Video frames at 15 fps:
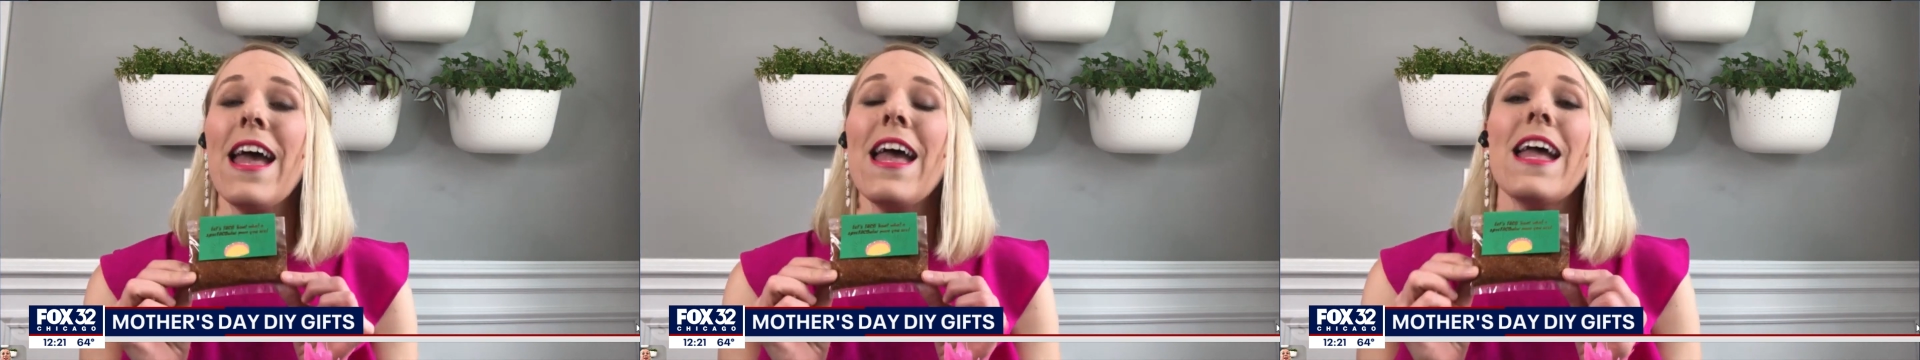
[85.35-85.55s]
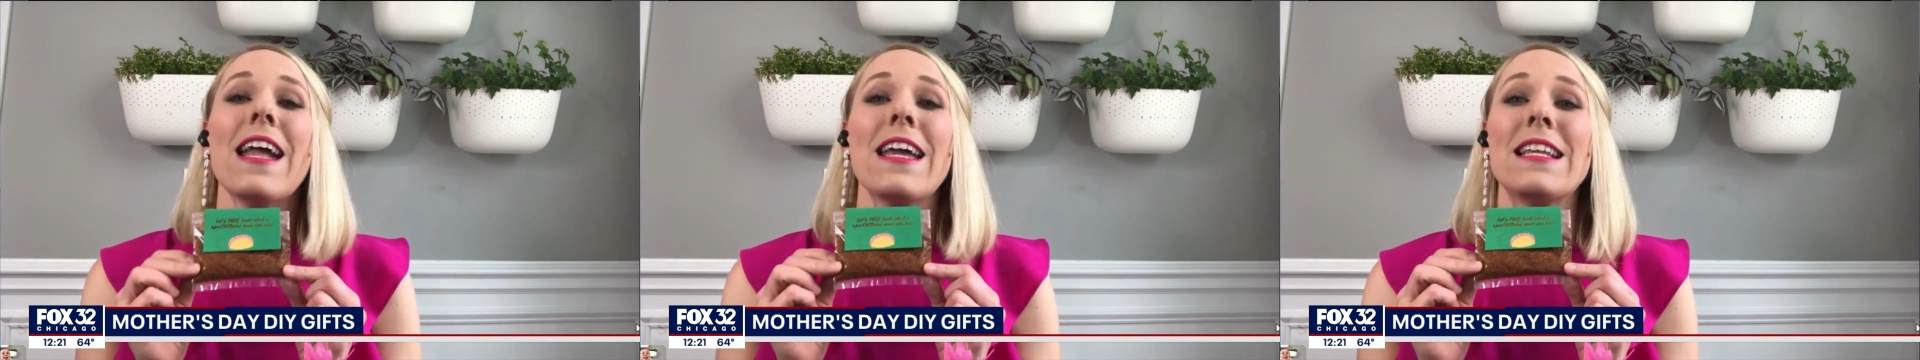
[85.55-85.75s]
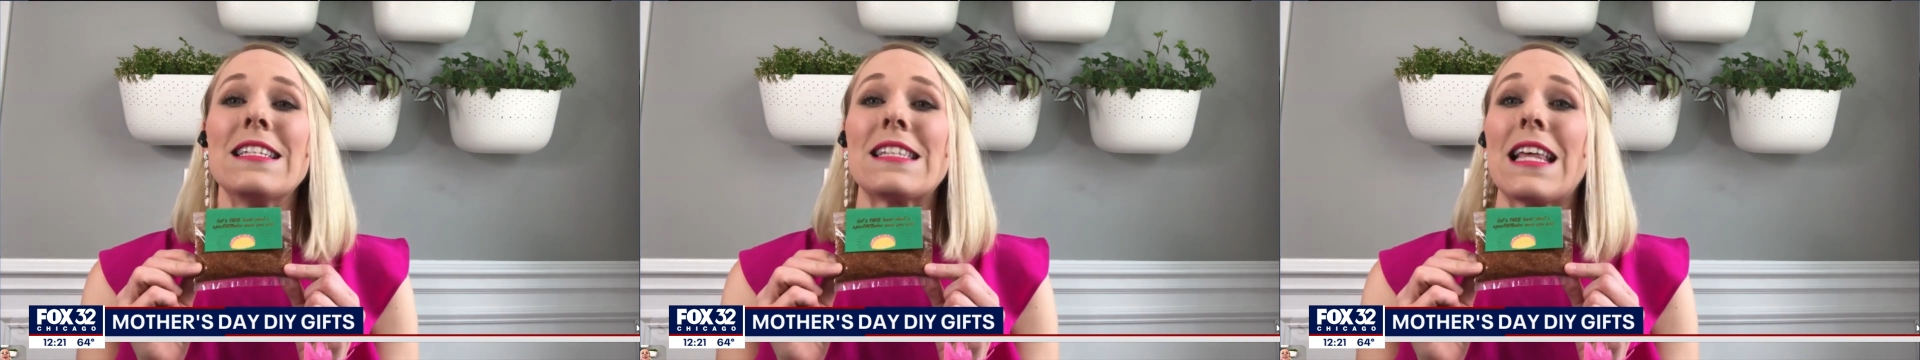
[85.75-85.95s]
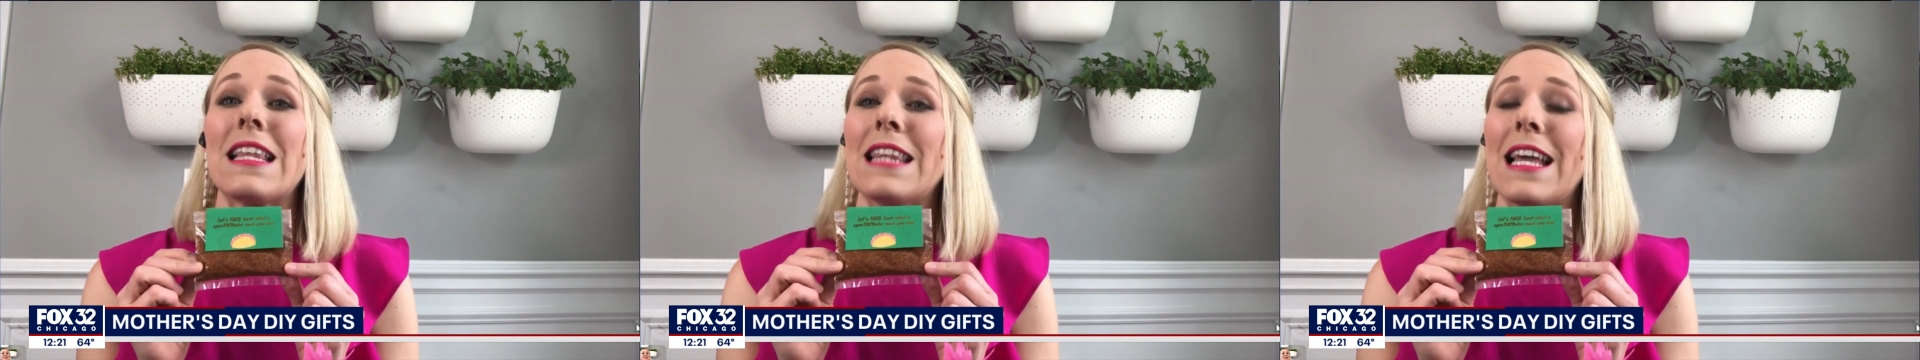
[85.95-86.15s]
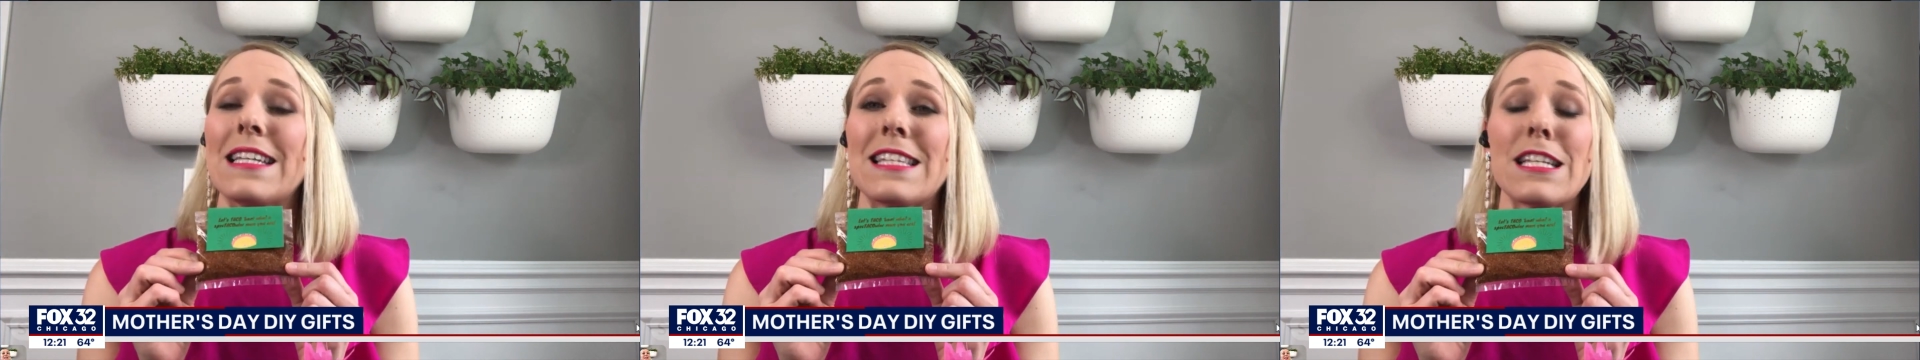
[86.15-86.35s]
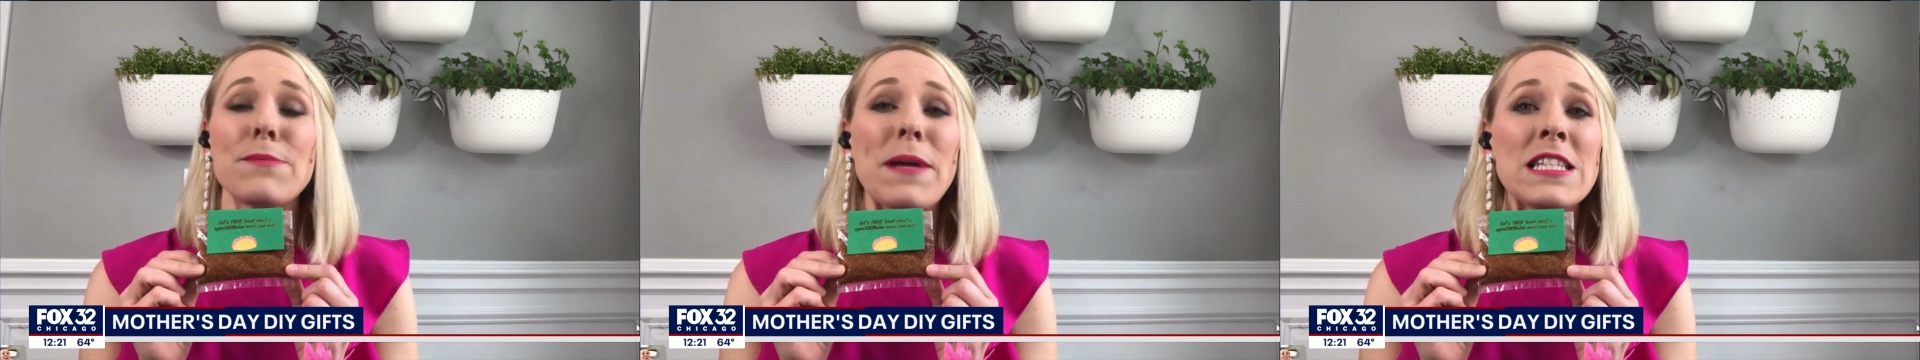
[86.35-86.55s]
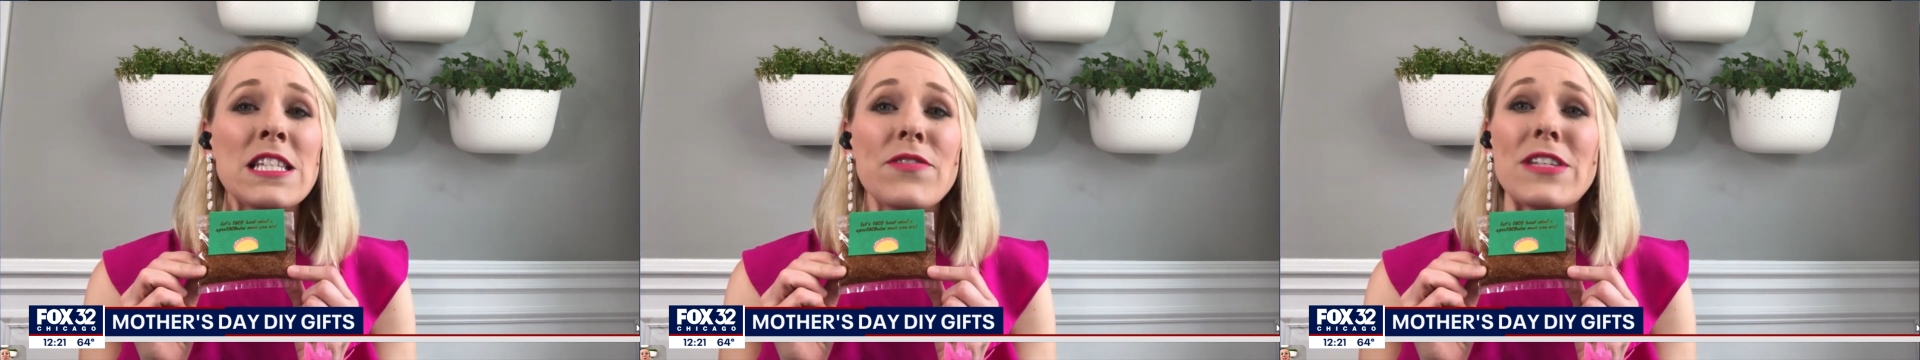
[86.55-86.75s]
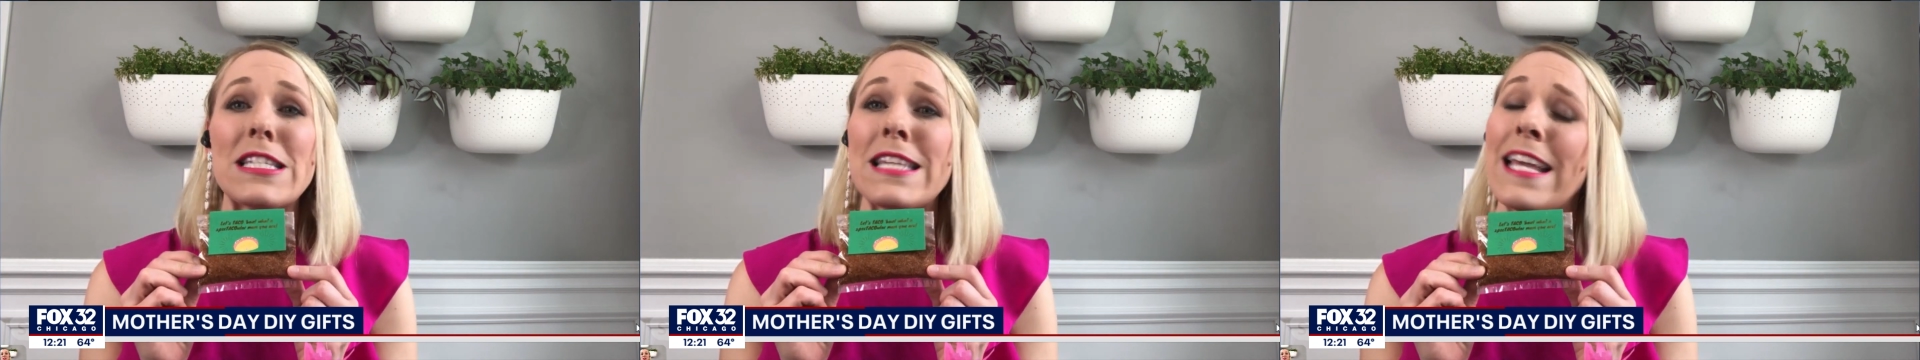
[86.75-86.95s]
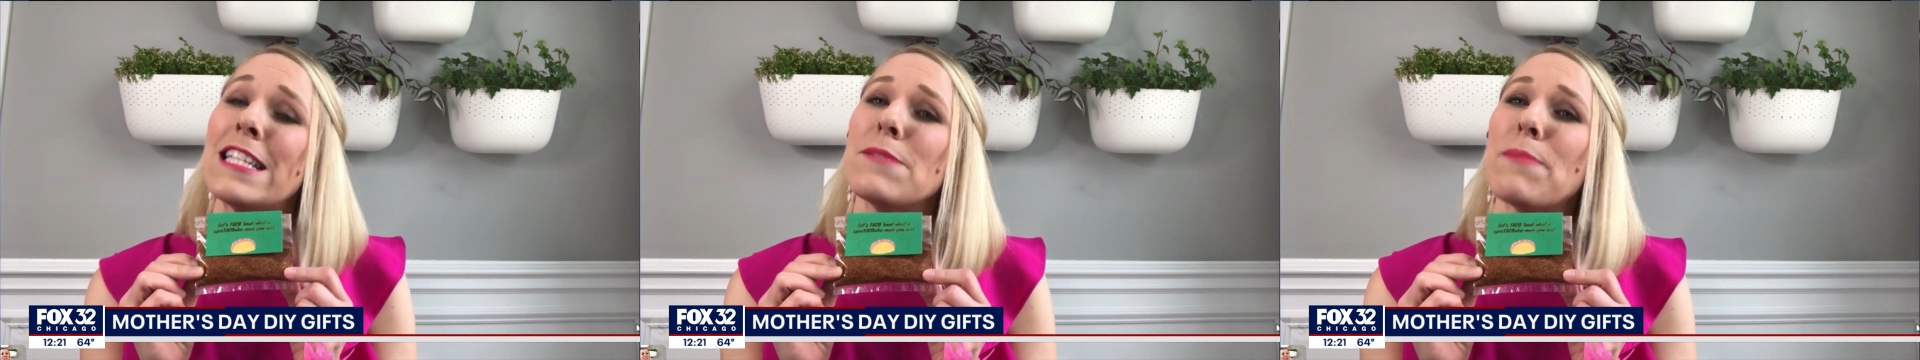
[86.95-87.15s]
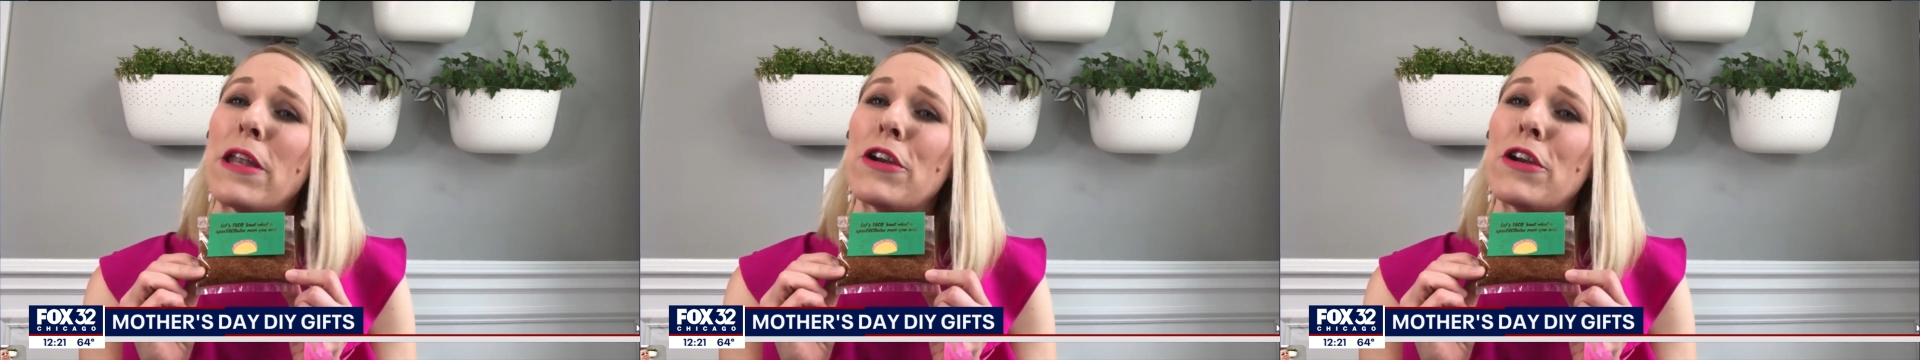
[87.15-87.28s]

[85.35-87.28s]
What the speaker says: It is less expensive, it tastes better,